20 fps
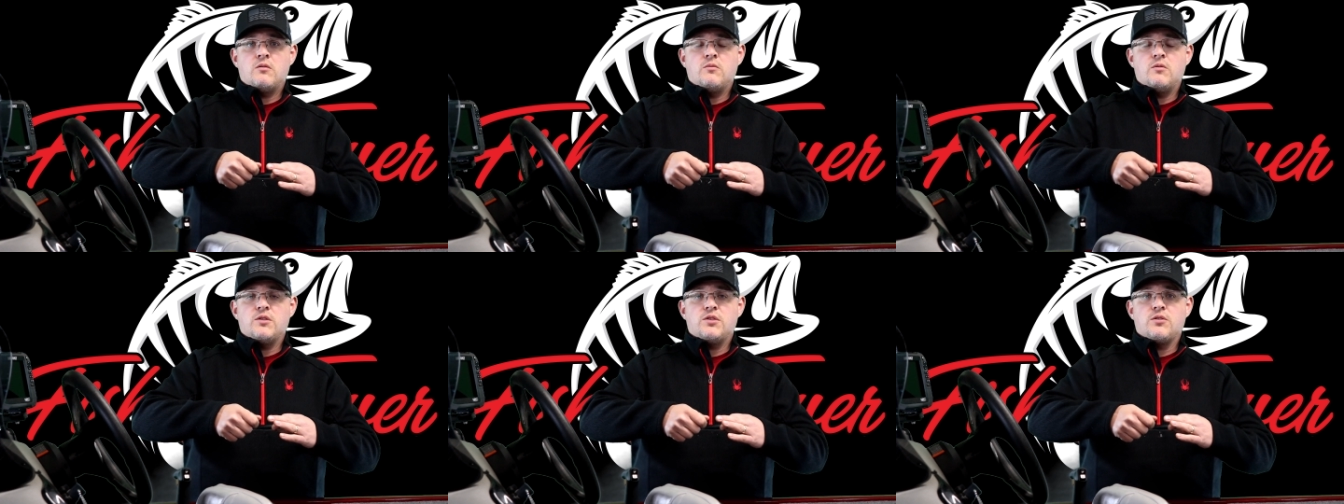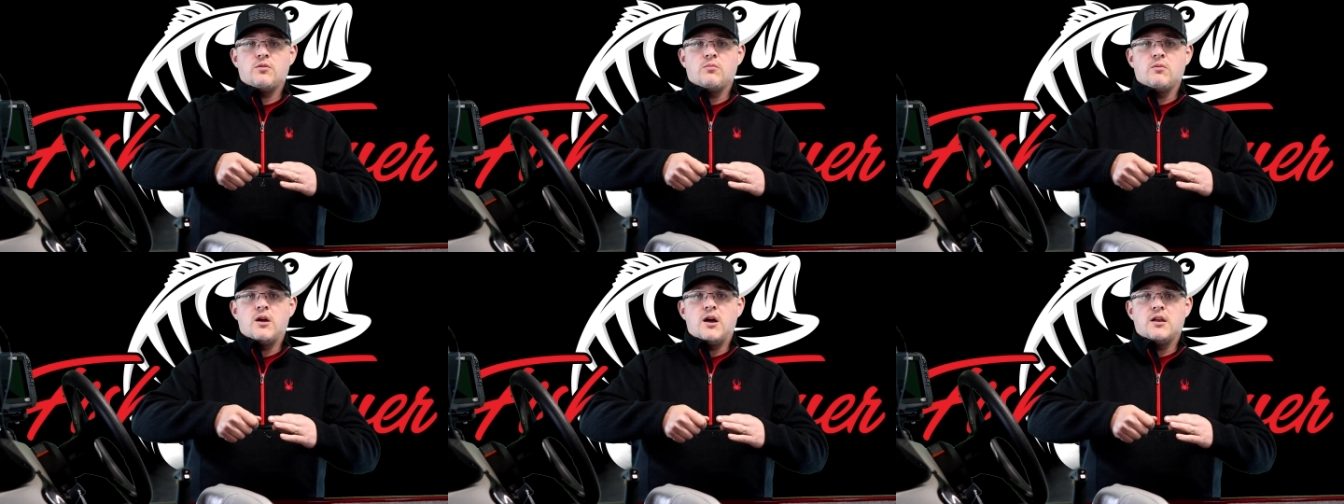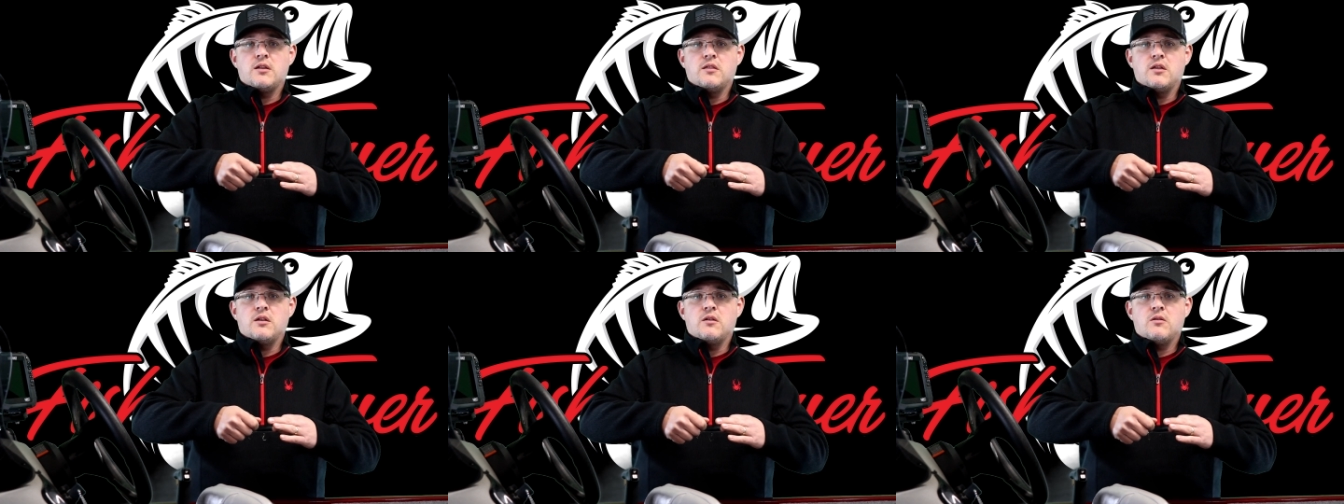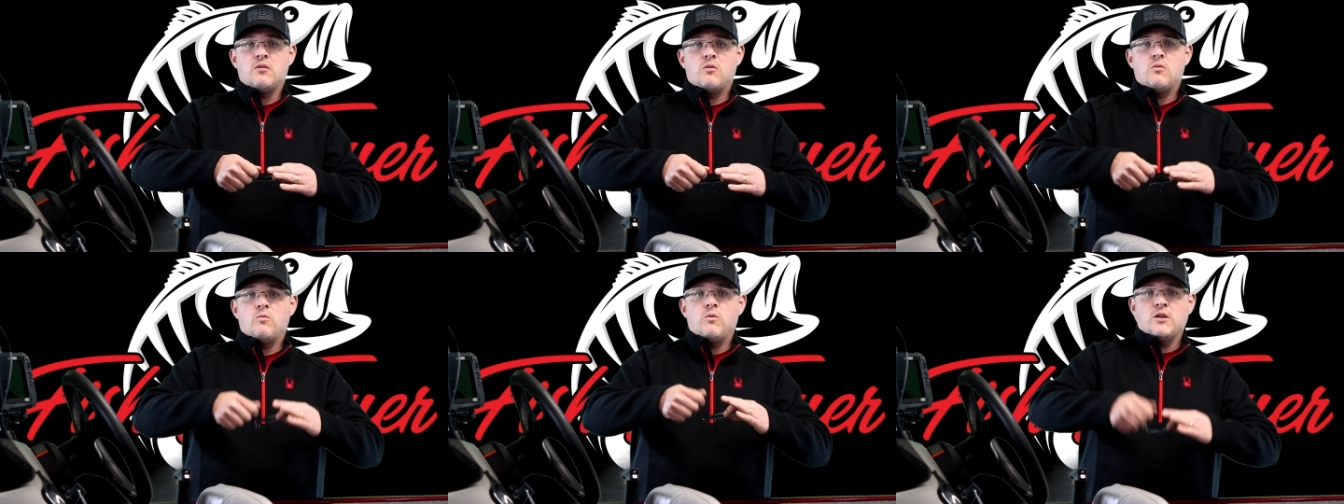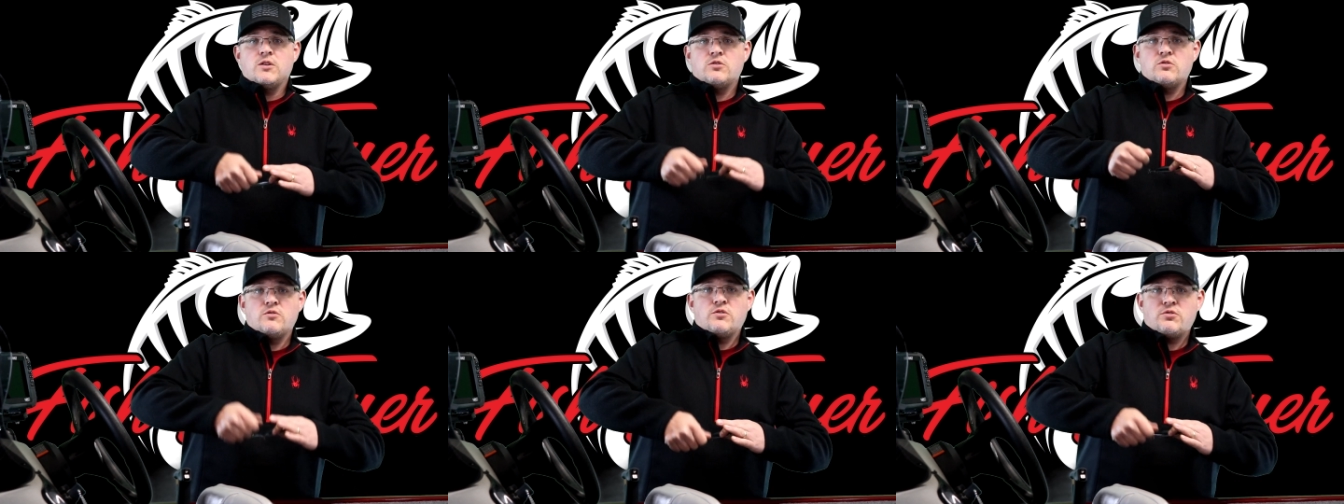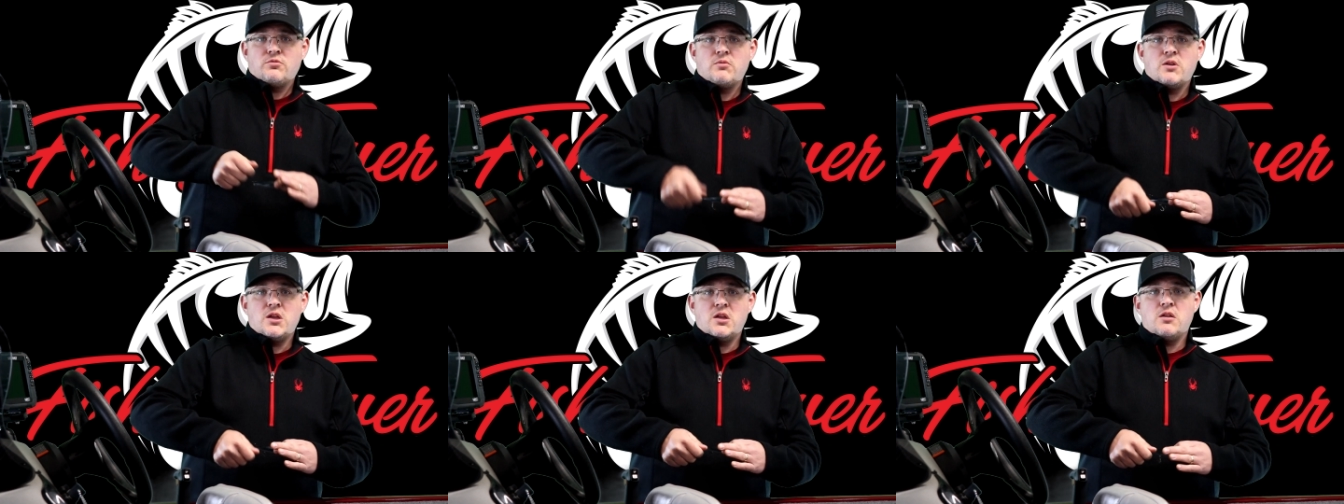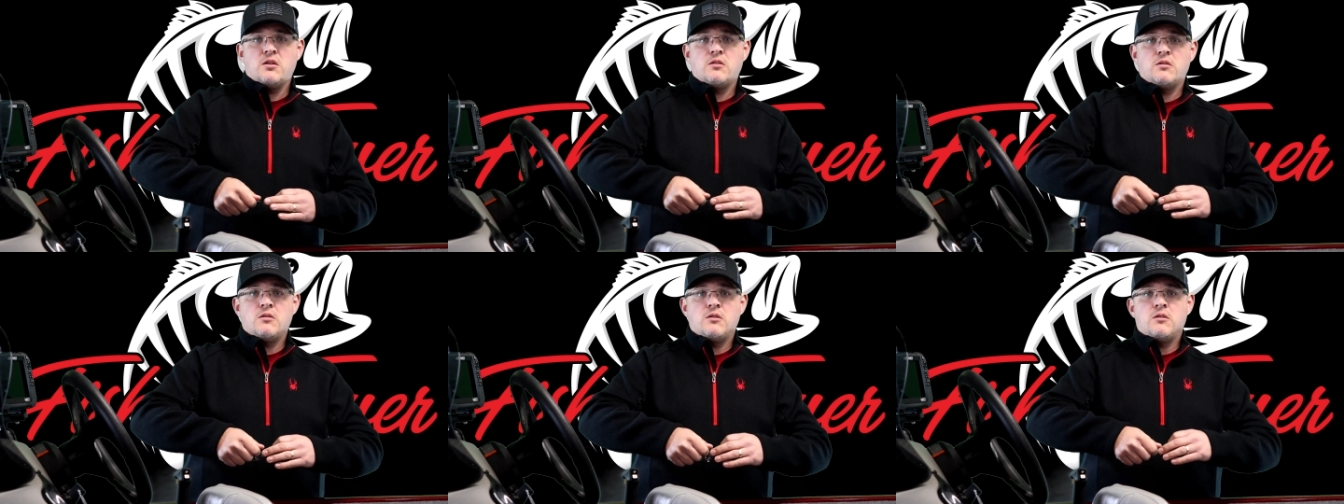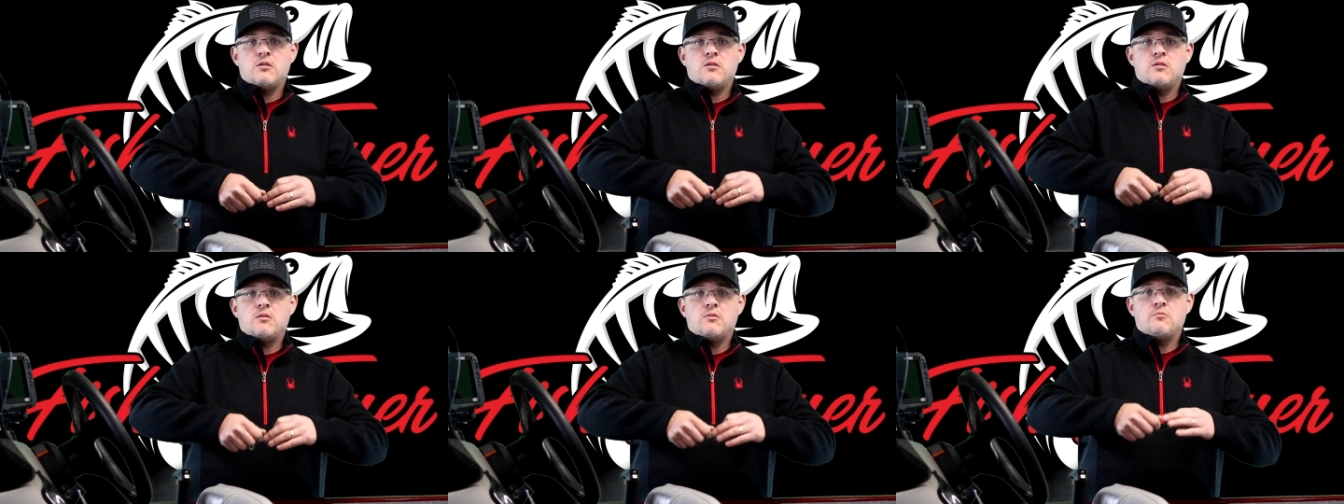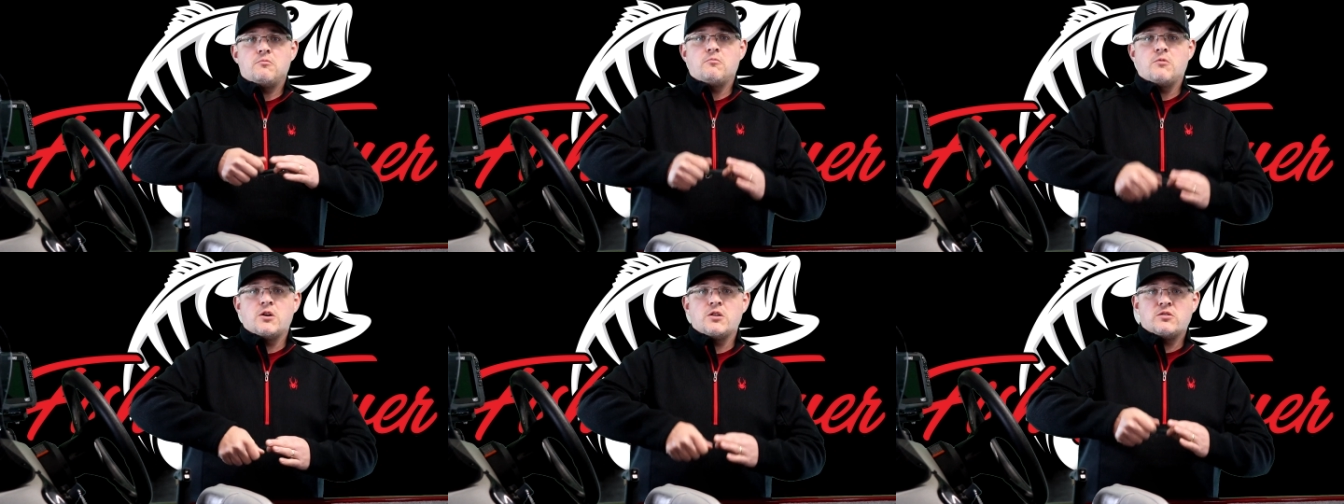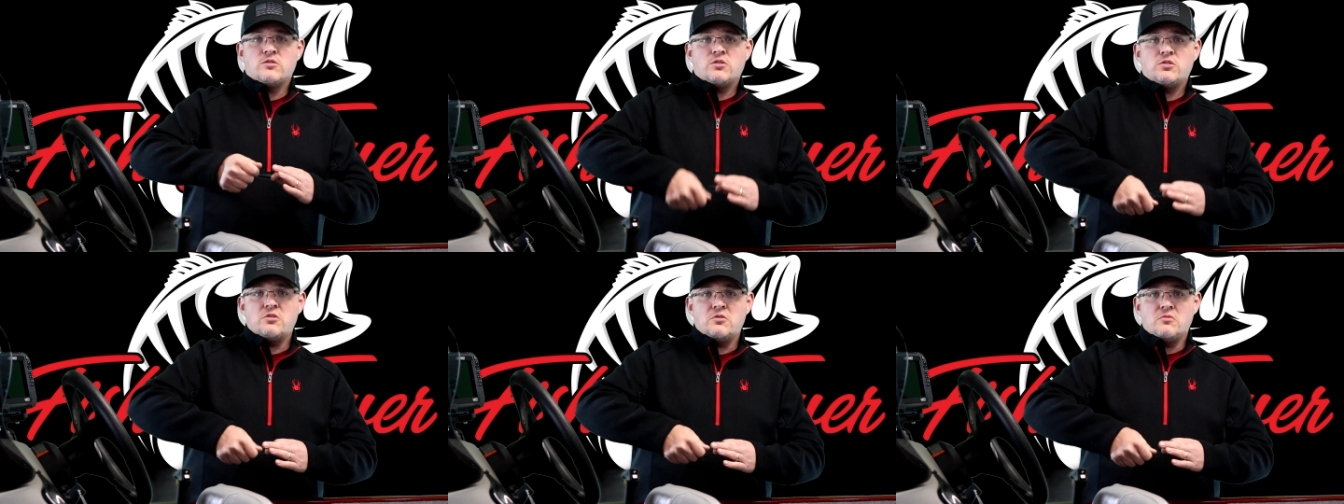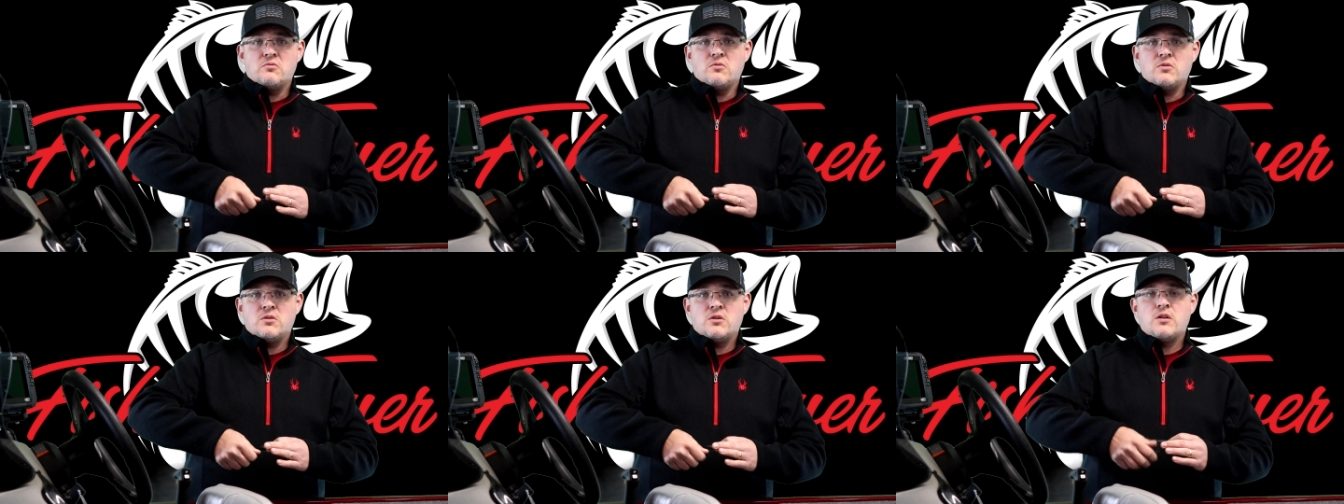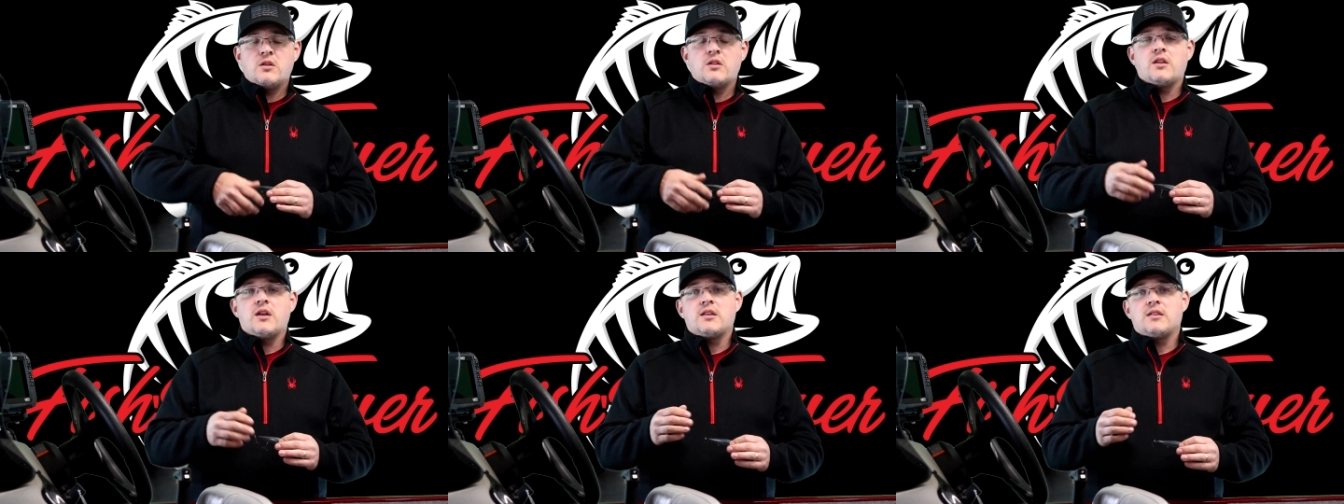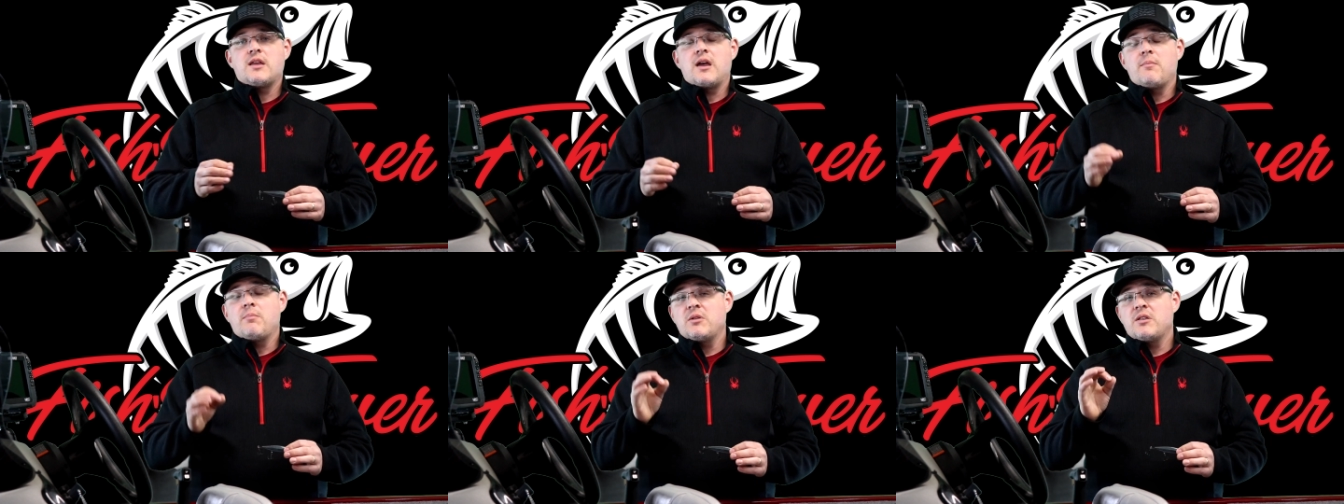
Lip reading: with the rod, and then 1, 2, 3, 1, 2, like that.